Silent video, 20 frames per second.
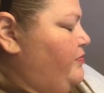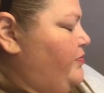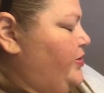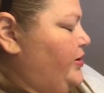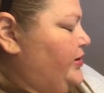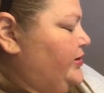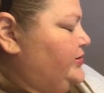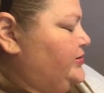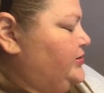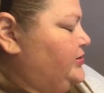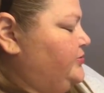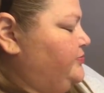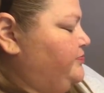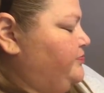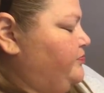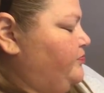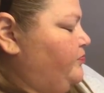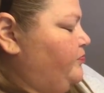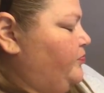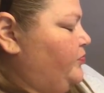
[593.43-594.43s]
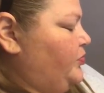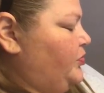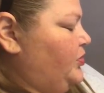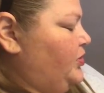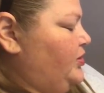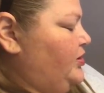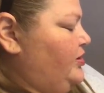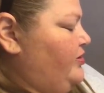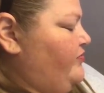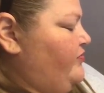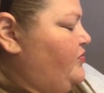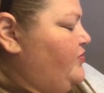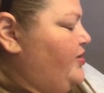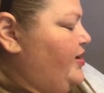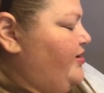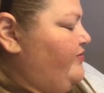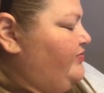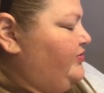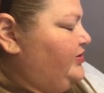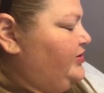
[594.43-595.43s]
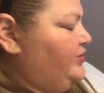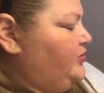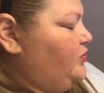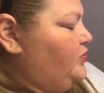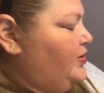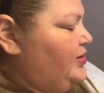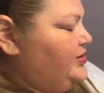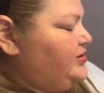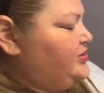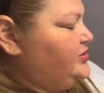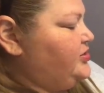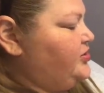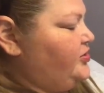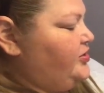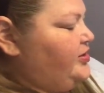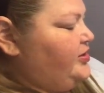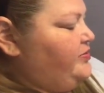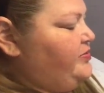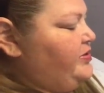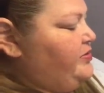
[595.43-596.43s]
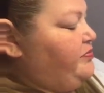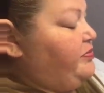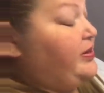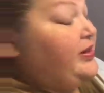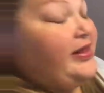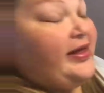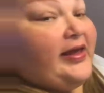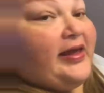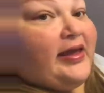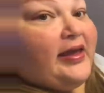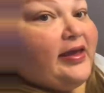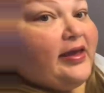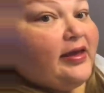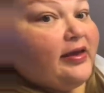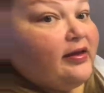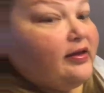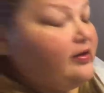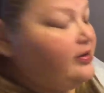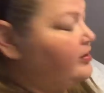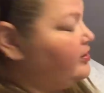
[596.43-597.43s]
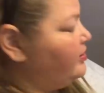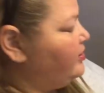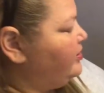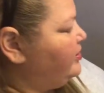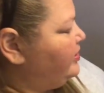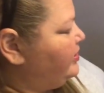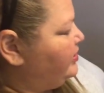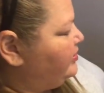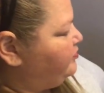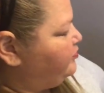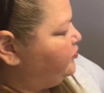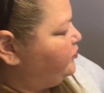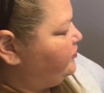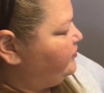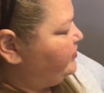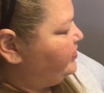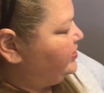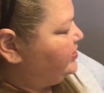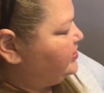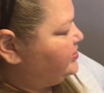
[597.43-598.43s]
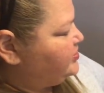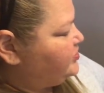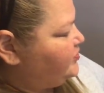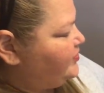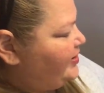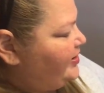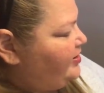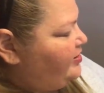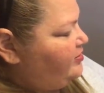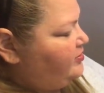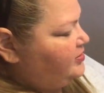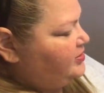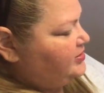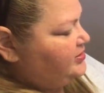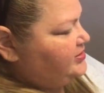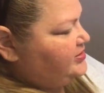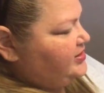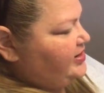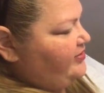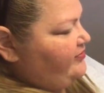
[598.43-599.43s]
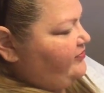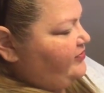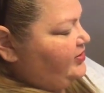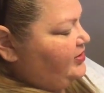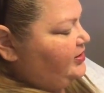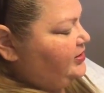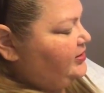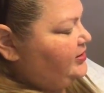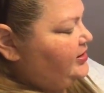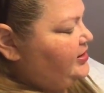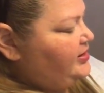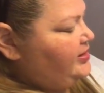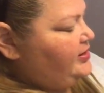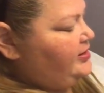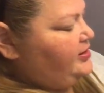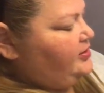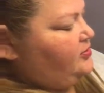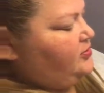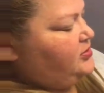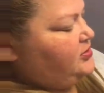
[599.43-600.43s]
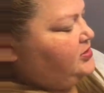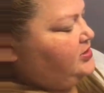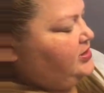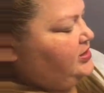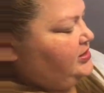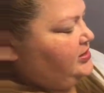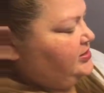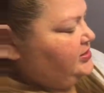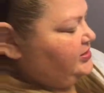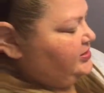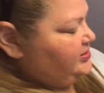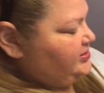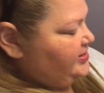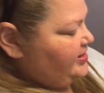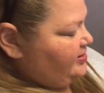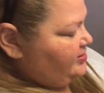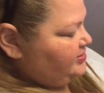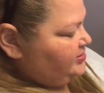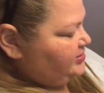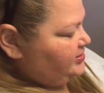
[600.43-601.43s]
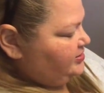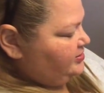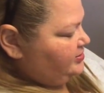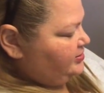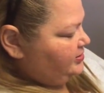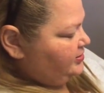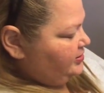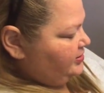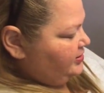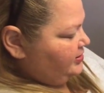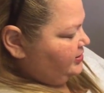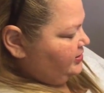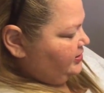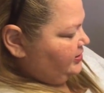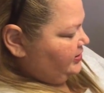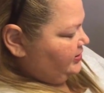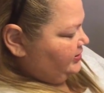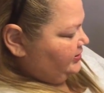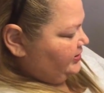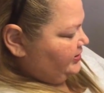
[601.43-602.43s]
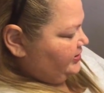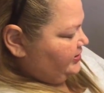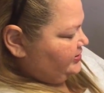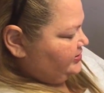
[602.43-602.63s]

But if you have little ones that are going to be playing and moving this around, definitely use the E6000 and let